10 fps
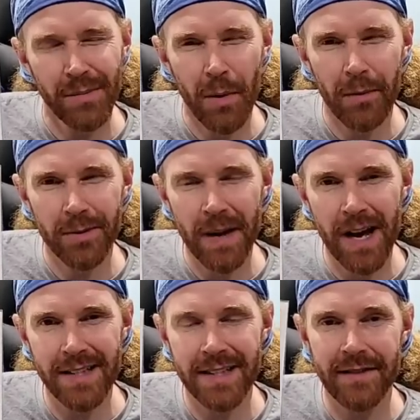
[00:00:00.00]
I'm almost
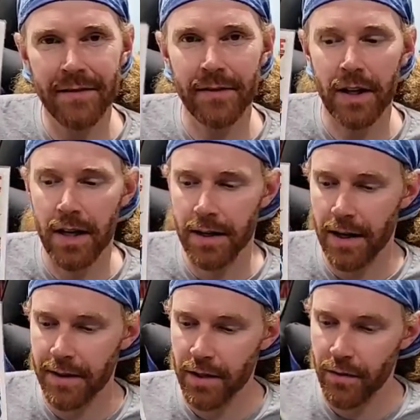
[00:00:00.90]
positive. I
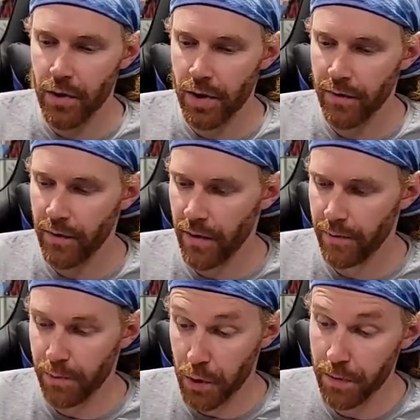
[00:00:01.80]
got this for a
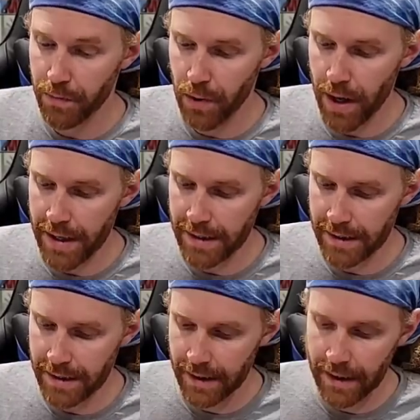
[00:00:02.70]
good
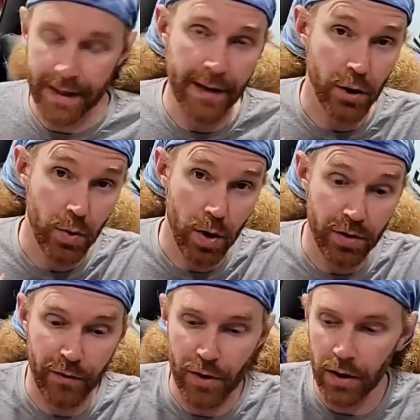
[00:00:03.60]
price. Again,
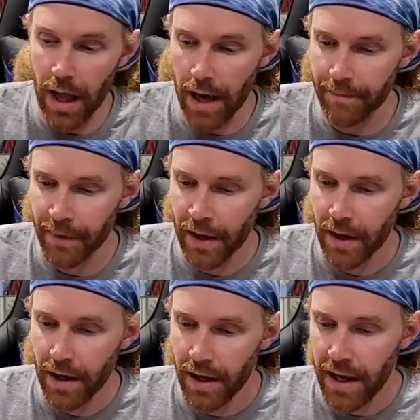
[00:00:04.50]
$200 for the lot.
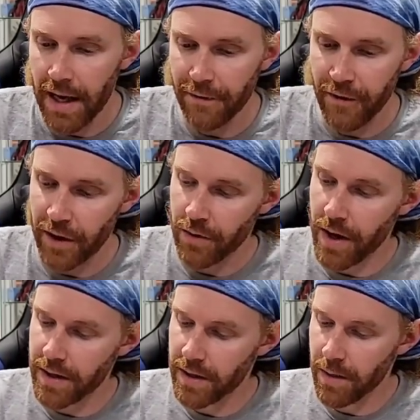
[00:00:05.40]
Infinite
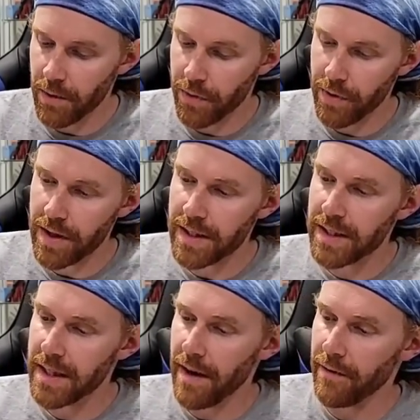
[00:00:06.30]
Crisis number 3. This
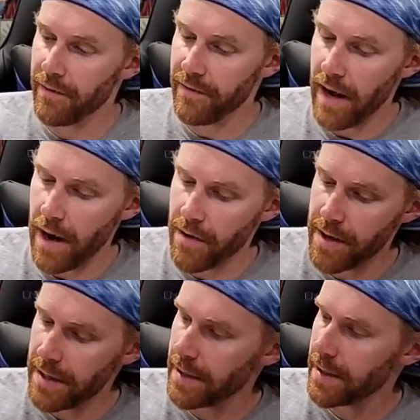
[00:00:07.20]
is that
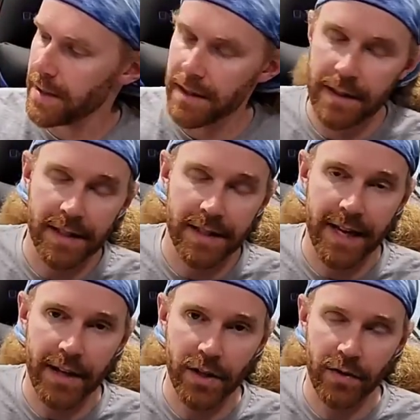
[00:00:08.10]
variant, the
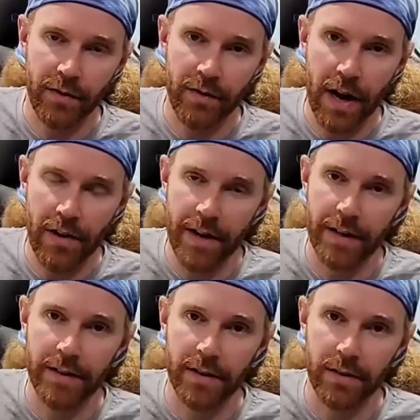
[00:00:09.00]
sketch
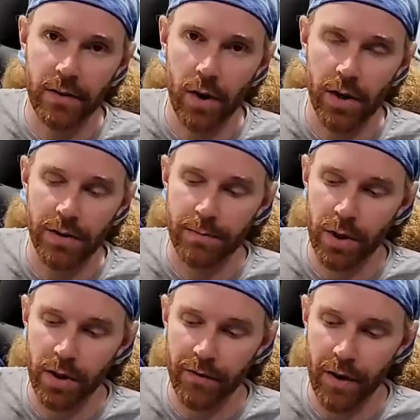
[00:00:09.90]
variant. Awesome
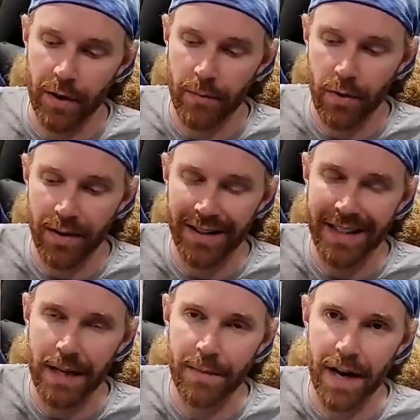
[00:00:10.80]
book. Very
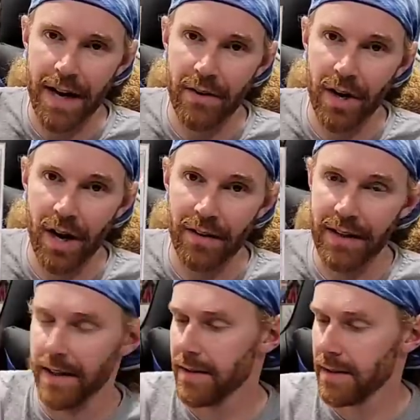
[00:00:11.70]
important. Keep an eye out on
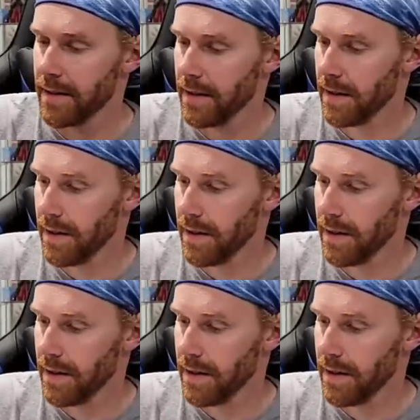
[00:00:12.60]
this.